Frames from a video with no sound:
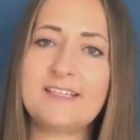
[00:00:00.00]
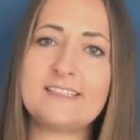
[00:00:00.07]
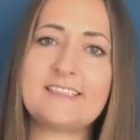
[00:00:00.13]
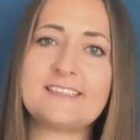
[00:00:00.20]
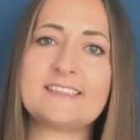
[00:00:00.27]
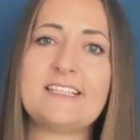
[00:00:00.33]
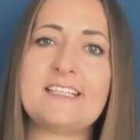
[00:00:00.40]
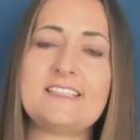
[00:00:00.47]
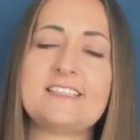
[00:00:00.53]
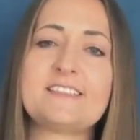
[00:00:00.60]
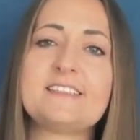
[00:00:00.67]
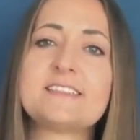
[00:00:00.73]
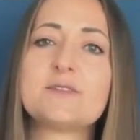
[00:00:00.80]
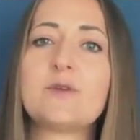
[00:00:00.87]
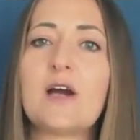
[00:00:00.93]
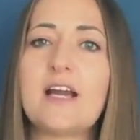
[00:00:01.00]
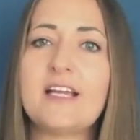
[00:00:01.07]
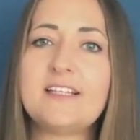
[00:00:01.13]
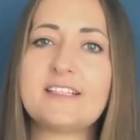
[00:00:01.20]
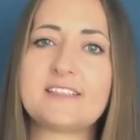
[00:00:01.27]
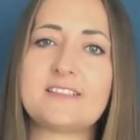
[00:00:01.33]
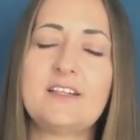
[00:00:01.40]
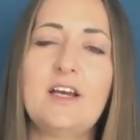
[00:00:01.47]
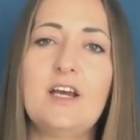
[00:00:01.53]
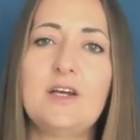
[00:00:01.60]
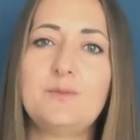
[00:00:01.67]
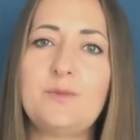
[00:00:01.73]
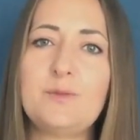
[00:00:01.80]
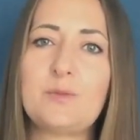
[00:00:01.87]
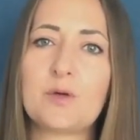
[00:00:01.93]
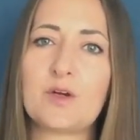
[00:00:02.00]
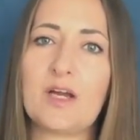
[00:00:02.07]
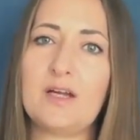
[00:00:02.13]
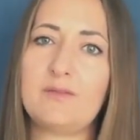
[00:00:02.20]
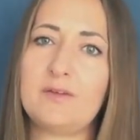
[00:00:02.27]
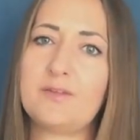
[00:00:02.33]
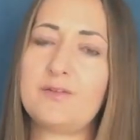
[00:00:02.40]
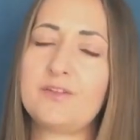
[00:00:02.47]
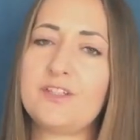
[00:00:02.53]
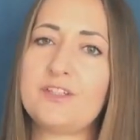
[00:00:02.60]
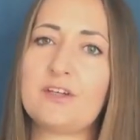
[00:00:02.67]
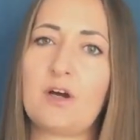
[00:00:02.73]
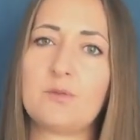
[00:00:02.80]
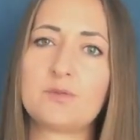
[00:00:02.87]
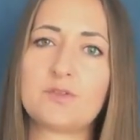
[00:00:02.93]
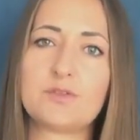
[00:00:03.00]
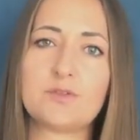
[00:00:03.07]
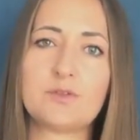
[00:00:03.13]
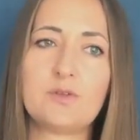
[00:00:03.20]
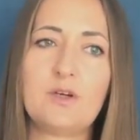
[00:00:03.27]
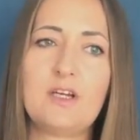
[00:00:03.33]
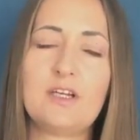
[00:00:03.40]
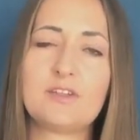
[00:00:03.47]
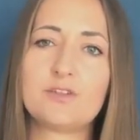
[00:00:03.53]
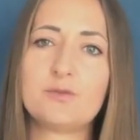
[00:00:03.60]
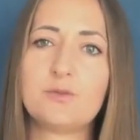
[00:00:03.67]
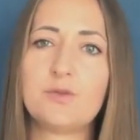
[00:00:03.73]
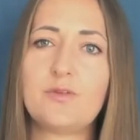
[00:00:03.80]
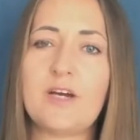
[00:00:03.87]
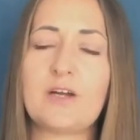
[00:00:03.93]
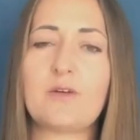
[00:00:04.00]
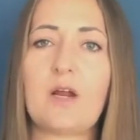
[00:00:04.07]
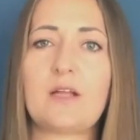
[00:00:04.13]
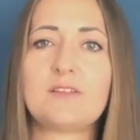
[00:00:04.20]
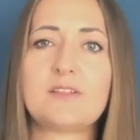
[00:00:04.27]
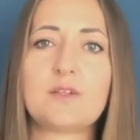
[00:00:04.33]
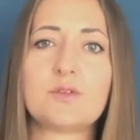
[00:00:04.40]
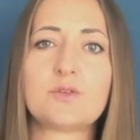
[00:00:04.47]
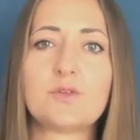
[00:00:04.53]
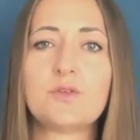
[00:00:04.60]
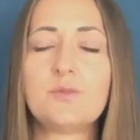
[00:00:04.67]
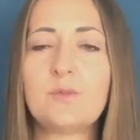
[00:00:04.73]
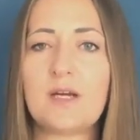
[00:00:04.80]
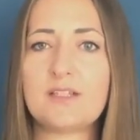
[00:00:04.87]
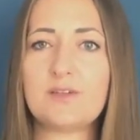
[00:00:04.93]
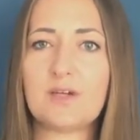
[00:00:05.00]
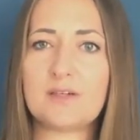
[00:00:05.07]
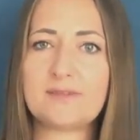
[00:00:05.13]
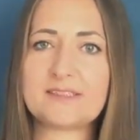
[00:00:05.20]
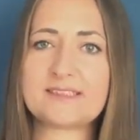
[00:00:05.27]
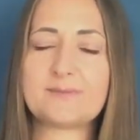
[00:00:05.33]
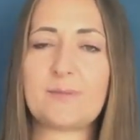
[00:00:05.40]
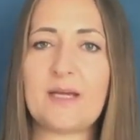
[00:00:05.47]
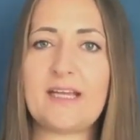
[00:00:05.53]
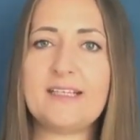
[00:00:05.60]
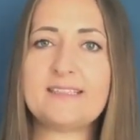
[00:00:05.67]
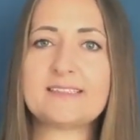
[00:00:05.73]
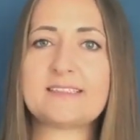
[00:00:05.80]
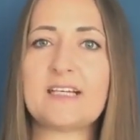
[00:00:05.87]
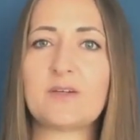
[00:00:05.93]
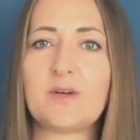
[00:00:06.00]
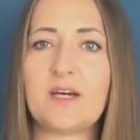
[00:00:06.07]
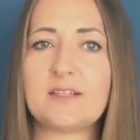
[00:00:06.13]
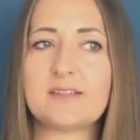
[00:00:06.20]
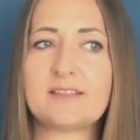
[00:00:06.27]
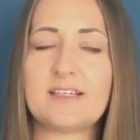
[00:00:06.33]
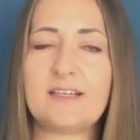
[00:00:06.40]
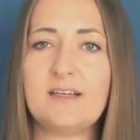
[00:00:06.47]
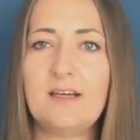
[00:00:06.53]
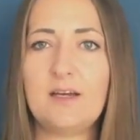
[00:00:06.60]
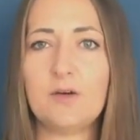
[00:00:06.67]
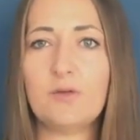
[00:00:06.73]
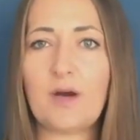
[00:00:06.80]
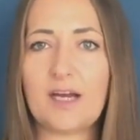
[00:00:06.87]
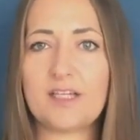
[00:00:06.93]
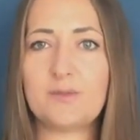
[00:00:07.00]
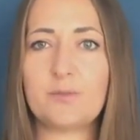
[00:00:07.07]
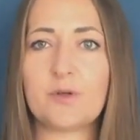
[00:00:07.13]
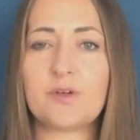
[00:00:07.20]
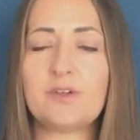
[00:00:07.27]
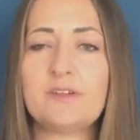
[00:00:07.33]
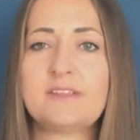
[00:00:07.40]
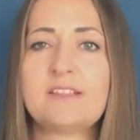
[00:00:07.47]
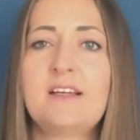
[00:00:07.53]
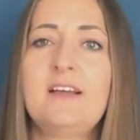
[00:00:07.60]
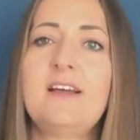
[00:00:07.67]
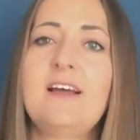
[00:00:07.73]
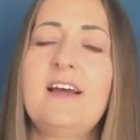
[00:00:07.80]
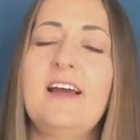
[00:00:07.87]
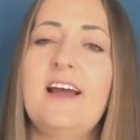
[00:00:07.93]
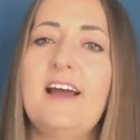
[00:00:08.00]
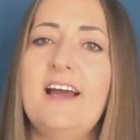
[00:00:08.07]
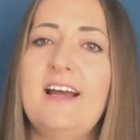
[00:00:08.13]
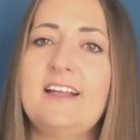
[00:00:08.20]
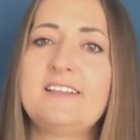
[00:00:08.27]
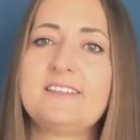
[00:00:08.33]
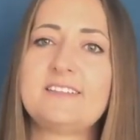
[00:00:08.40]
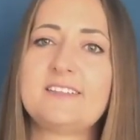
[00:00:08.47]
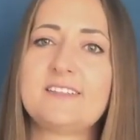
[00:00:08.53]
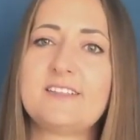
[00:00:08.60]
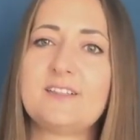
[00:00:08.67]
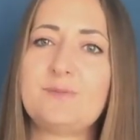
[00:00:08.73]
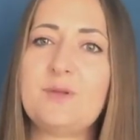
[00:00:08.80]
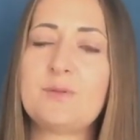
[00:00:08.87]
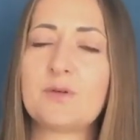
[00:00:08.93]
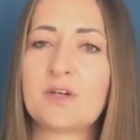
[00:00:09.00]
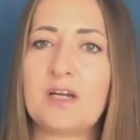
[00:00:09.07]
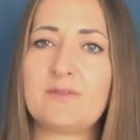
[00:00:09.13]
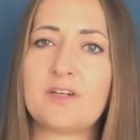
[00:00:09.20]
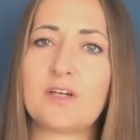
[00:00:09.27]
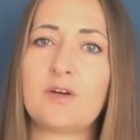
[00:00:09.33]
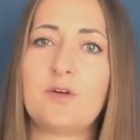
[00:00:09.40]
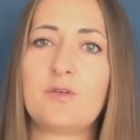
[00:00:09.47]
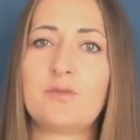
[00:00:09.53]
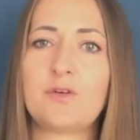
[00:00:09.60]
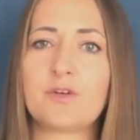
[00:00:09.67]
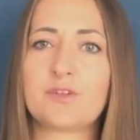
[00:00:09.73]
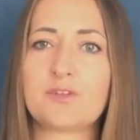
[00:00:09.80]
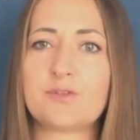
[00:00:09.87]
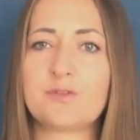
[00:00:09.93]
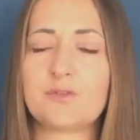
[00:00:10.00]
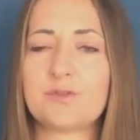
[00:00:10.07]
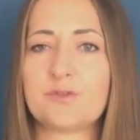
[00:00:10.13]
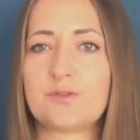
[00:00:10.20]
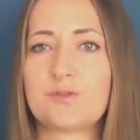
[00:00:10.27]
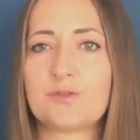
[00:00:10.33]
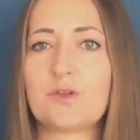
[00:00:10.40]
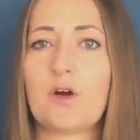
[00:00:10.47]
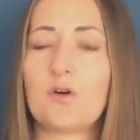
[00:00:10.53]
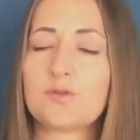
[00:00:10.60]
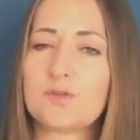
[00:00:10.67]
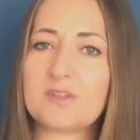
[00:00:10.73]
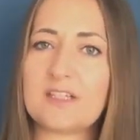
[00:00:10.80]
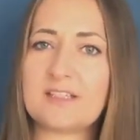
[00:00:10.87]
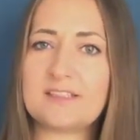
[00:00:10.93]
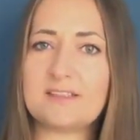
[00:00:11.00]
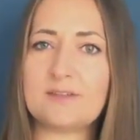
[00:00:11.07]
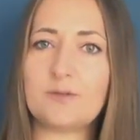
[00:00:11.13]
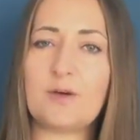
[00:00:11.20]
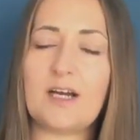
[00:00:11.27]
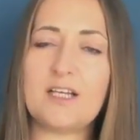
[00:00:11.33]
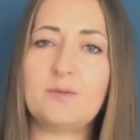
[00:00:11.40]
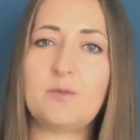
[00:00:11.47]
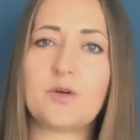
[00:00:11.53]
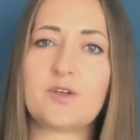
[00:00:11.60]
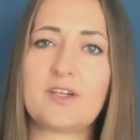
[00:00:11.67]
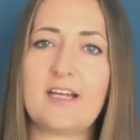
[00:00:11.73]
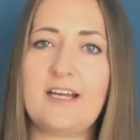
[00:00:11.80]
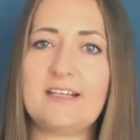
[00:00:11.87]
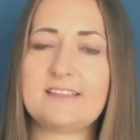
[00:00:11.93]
designated this way that people have a freedom to move around the room, and you have a space around the whiteboard, and people have a comfort to go to the whiteboard